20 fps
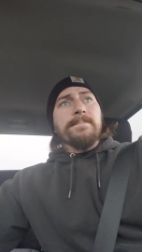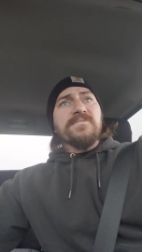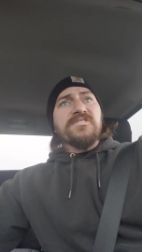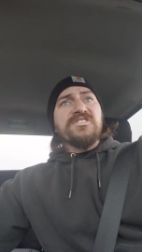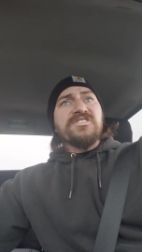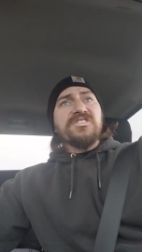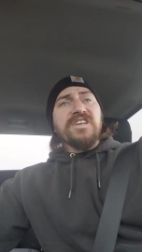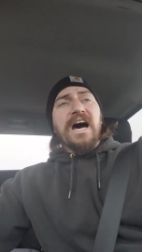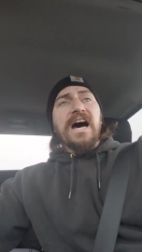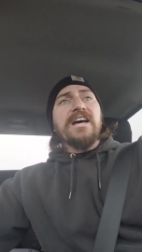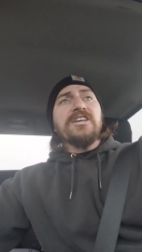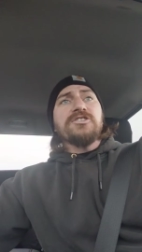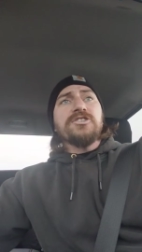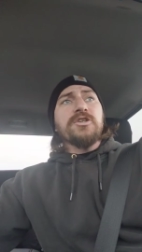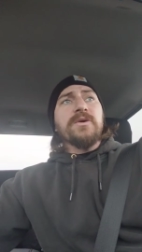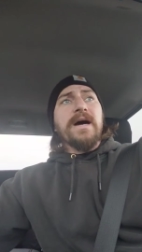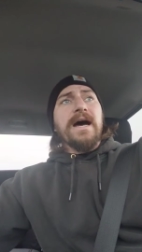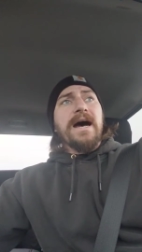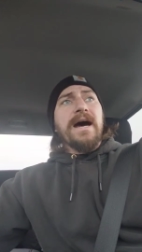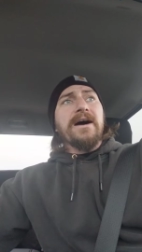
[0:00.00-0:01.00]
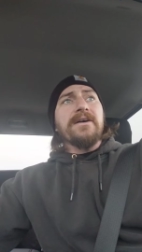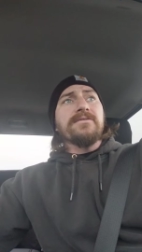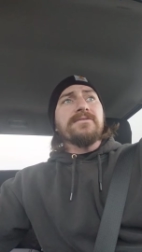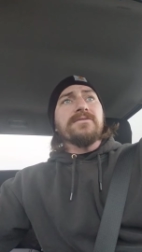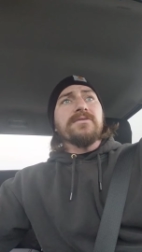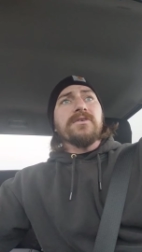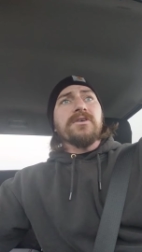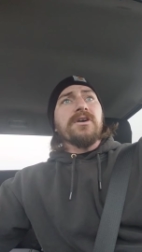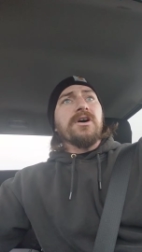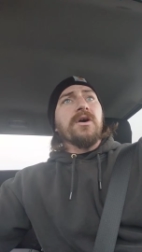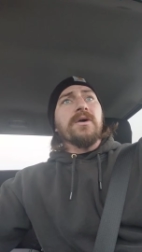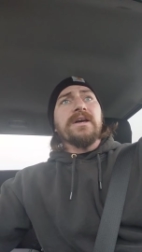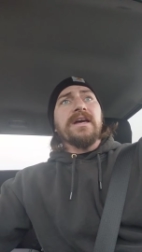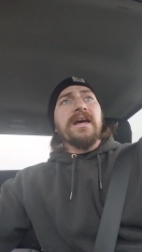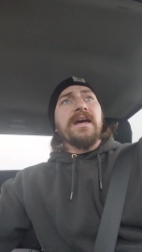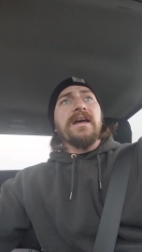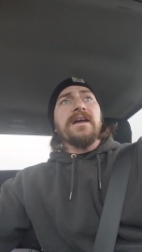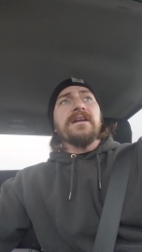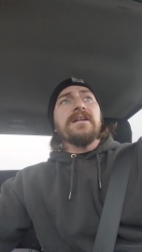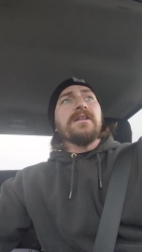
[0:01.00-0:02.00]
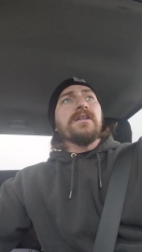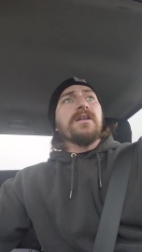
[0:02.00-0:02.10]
size you have, okay,